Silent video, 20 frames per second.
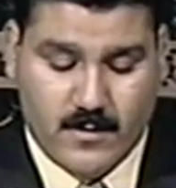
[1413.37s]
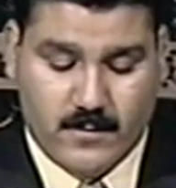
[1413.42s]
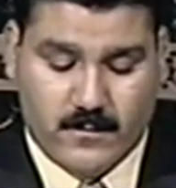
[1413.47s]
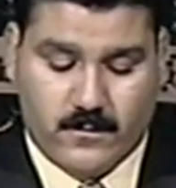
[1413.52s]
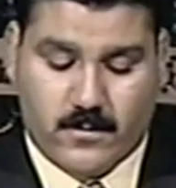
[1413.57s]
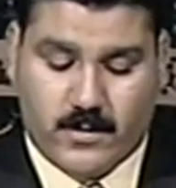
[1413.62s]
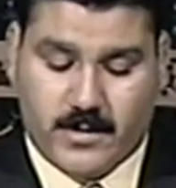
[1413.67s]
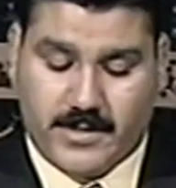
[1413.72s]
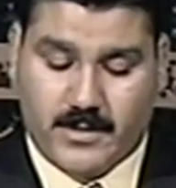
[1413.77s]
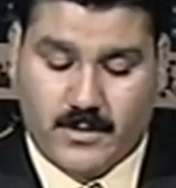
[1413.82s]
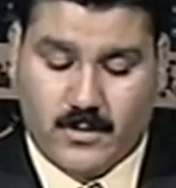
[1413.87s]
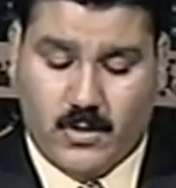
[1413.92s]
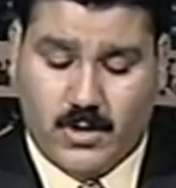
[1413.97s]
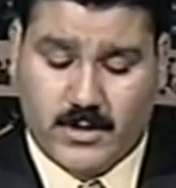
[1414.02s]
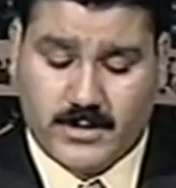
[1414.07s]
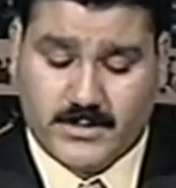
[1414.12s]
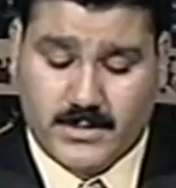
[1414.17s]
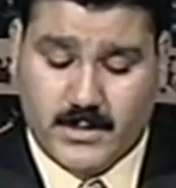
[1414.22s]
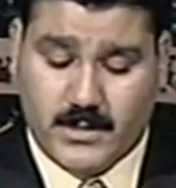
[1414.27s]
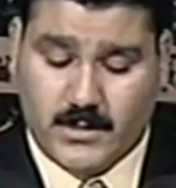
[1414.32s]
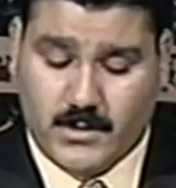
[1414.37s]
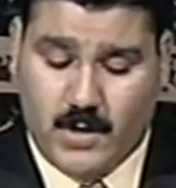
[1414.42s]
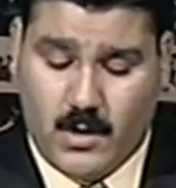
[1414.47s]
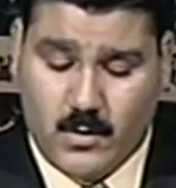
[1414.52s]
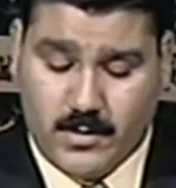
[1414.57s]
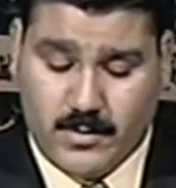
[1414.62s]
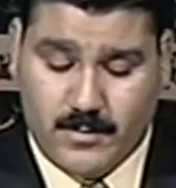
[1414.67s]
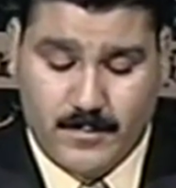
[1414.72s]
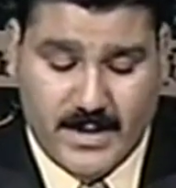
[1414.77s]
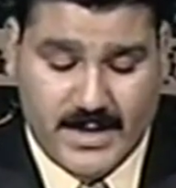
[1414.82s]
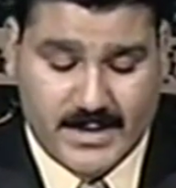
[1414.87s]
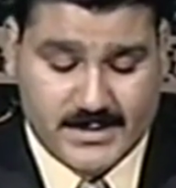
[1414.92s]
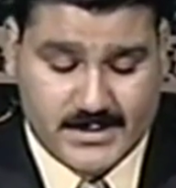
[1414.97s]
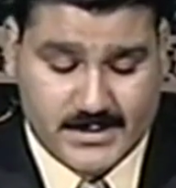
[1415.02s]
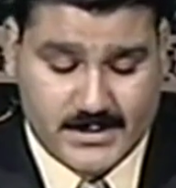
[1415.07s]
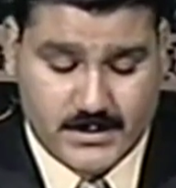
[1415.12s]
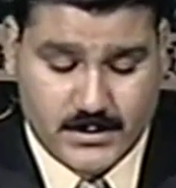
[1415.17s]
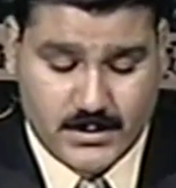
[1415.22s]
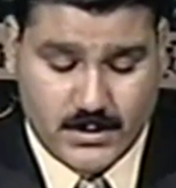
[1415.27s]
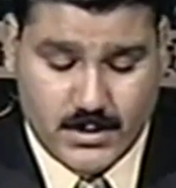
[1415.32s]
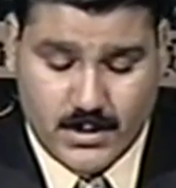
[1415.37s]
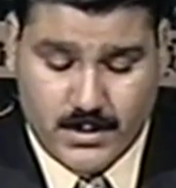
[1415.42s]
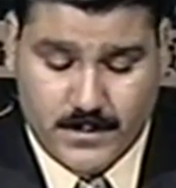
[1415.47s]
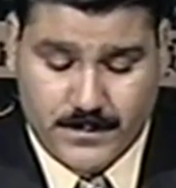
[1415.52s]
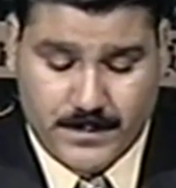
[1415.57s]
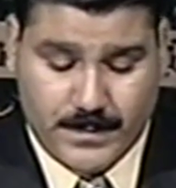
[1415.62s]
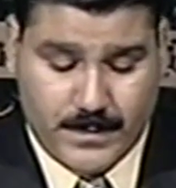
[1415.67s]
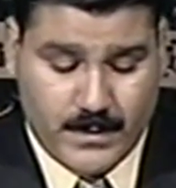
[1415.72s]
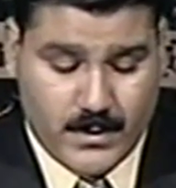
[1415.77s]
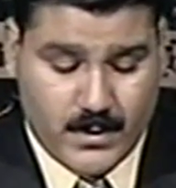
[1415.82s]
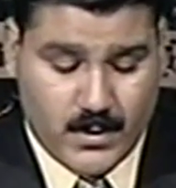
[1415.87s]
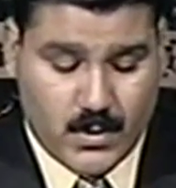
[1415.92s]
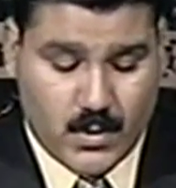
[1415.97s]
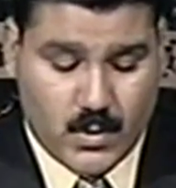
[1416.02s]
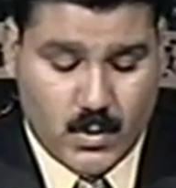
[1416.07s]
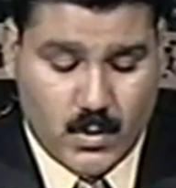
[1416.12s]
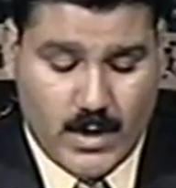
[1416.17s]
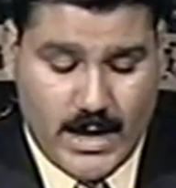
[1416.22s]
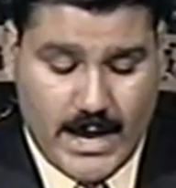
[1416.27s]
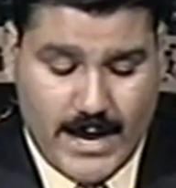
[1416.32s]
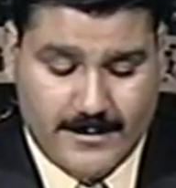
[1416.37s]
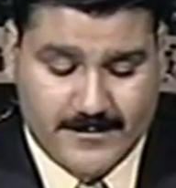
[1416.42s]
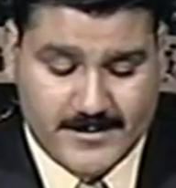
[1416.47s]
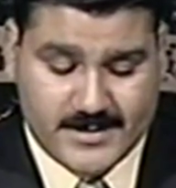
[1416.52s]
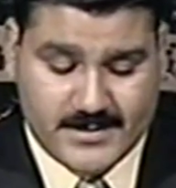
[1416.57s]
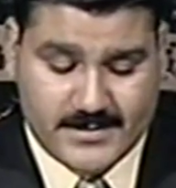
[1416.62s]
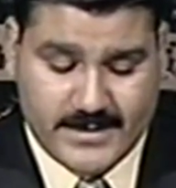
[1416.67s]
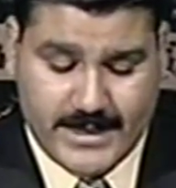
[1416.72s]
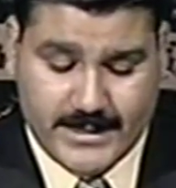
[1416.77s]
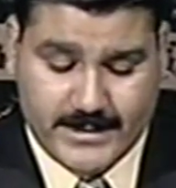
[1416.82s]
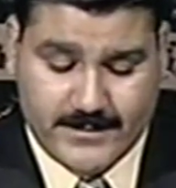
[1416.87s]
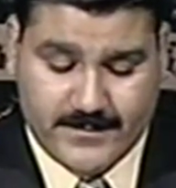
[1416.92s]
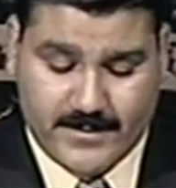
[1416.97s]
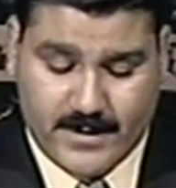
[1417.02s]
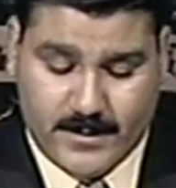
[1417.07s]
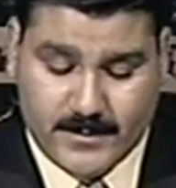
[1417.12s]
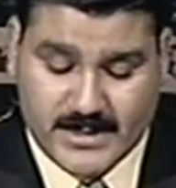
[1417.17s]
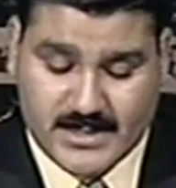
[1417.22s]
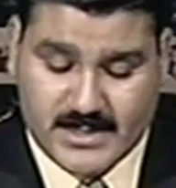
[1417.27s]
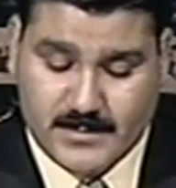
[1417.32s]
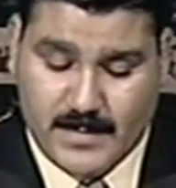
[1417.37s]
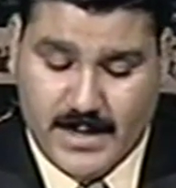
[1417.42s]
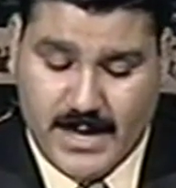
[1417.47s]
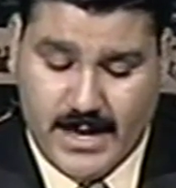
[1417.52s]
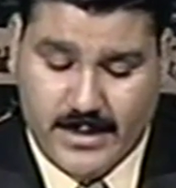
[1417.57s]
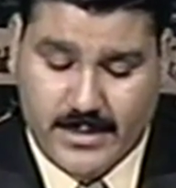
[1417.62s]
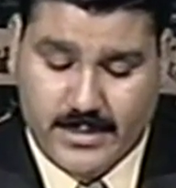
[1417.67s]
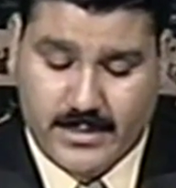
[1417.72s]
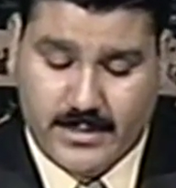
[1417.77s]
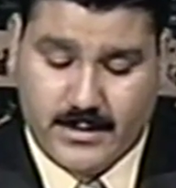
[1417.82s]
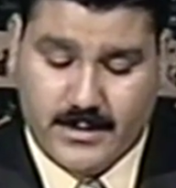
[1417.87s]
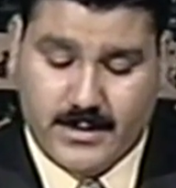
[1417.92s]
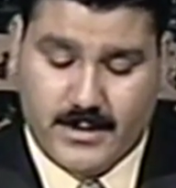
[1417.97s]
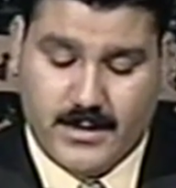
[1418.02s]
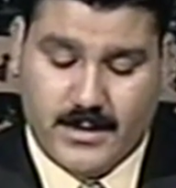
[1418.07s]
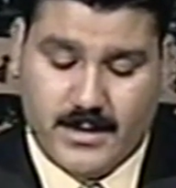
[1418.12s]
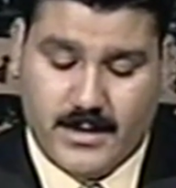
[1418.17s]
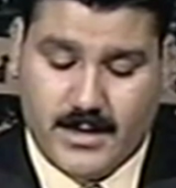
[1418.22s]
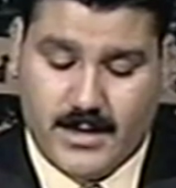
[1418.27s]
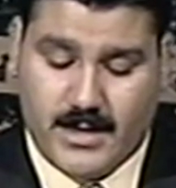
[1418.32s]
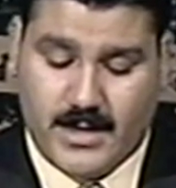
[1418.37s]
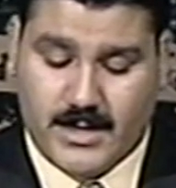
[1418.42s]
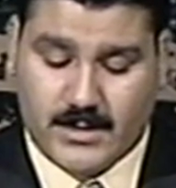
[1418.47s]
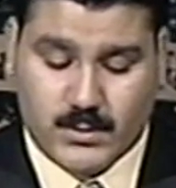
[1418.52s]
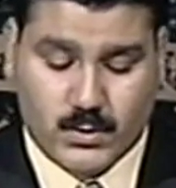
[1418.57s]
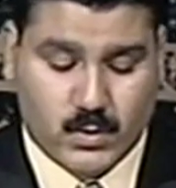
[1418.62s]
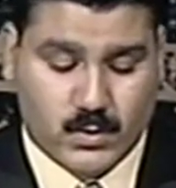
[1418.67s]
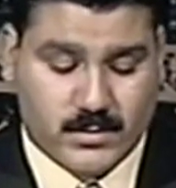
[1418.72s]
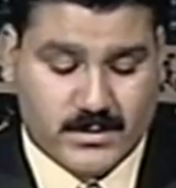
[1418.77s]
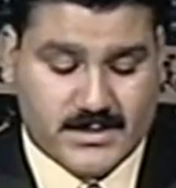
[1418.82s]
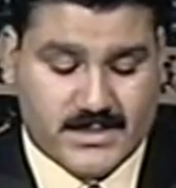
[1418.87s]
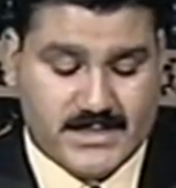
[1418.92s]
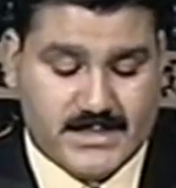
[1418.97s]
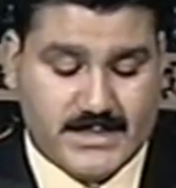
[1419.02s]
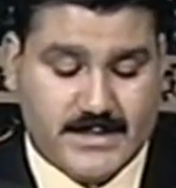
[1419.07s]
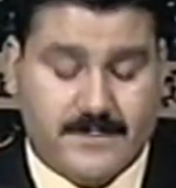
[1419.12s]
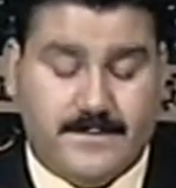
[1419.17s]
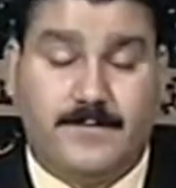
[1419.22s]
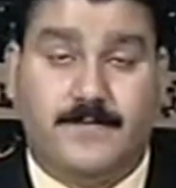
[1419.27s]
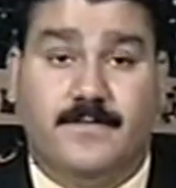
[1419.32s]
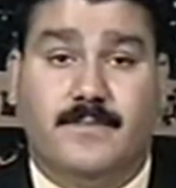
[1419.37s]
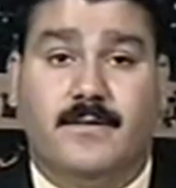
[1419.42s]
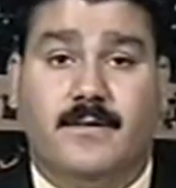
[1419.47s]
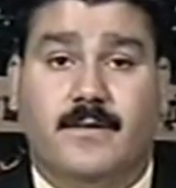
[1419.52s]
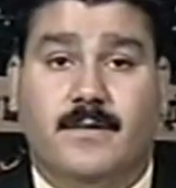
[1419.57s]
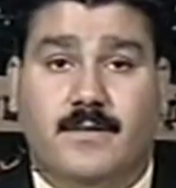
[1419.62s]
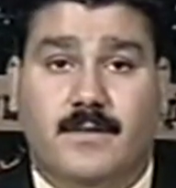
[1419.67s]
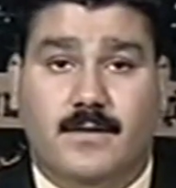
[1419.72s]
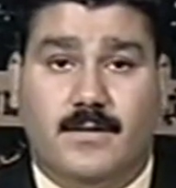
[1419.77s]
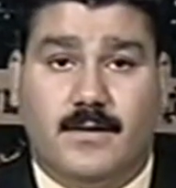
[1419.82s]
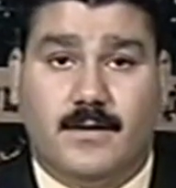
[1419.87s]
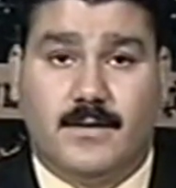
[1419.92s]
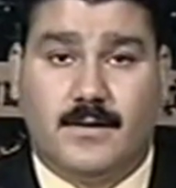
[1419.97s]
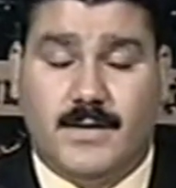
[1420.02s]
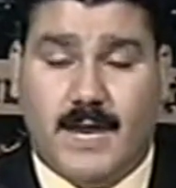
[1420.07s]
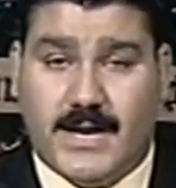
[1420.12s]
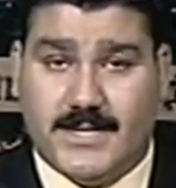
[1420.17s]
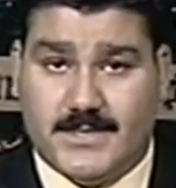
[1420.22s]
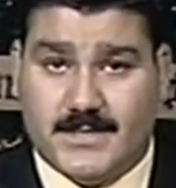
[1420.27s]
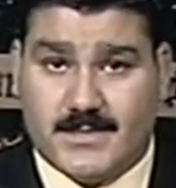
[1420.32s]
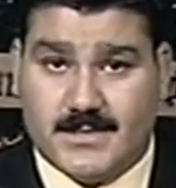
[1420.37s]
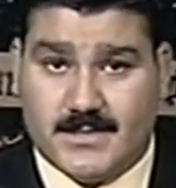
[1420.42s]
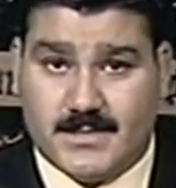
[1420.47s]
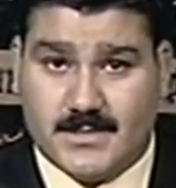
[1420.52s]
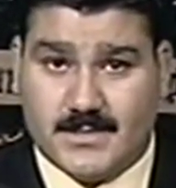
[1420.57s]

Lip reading: For the Lord knoweth best who have strayed from his path and who receive guidance.